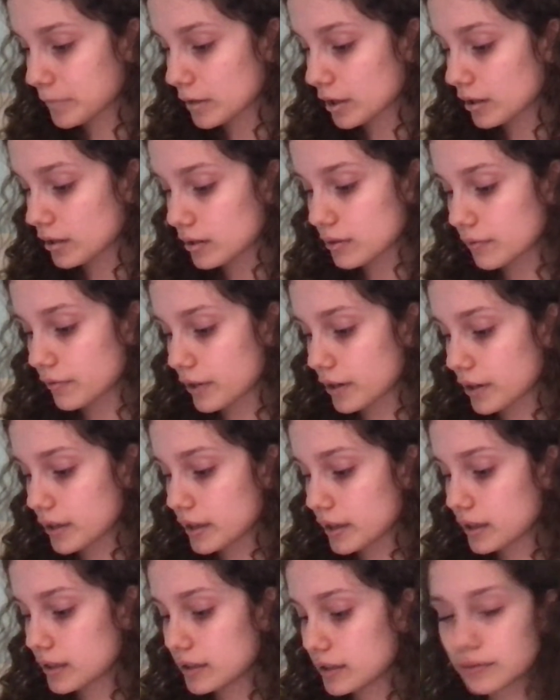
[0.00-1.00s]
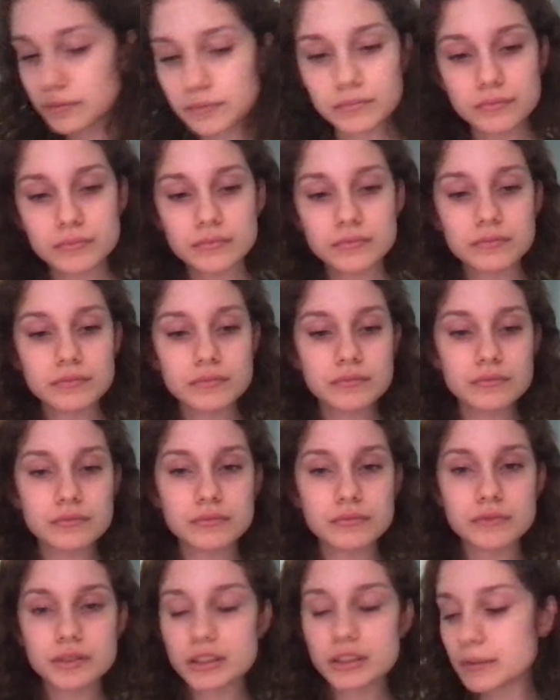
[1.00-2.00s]
It's a very
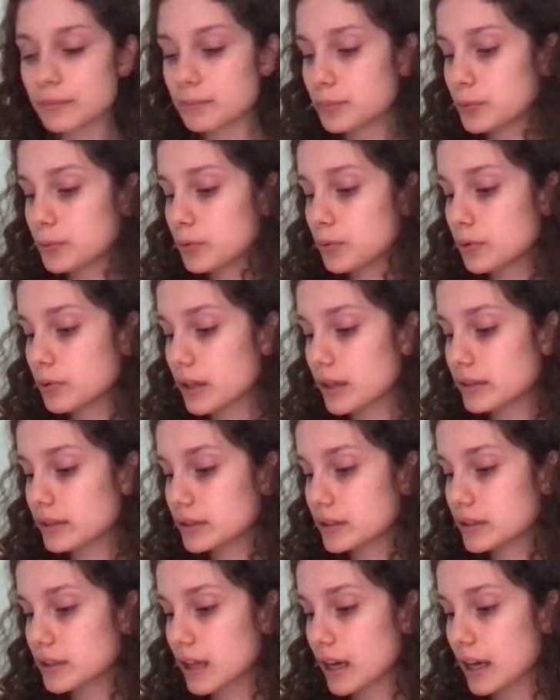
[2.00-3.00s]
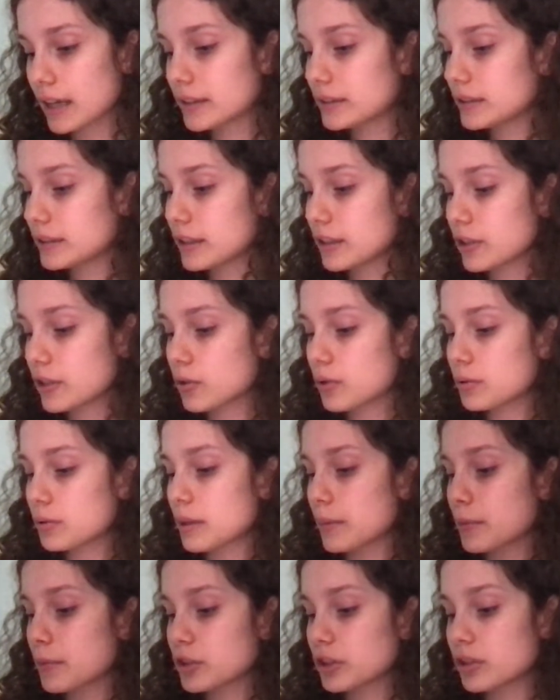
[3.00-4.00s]
simple lesson. I didn't go that
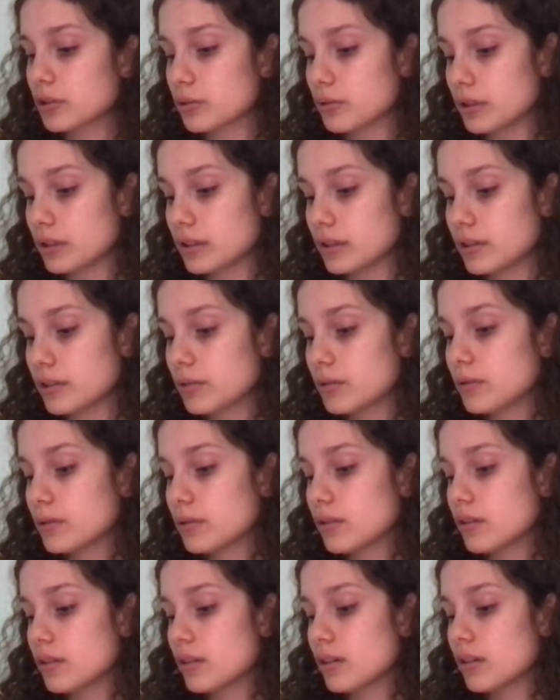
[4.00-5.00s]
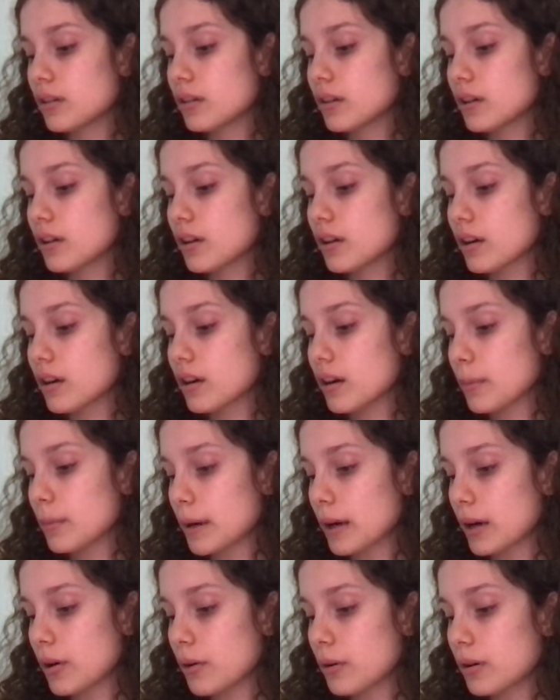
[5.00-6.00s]
much into detail
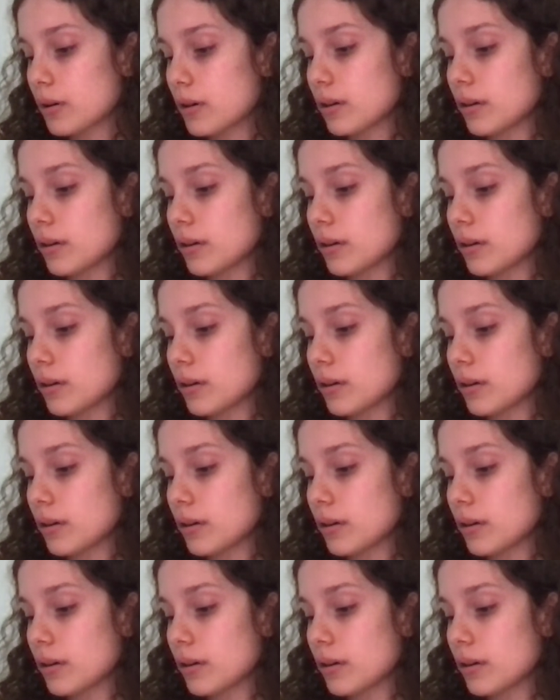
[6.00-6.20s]
about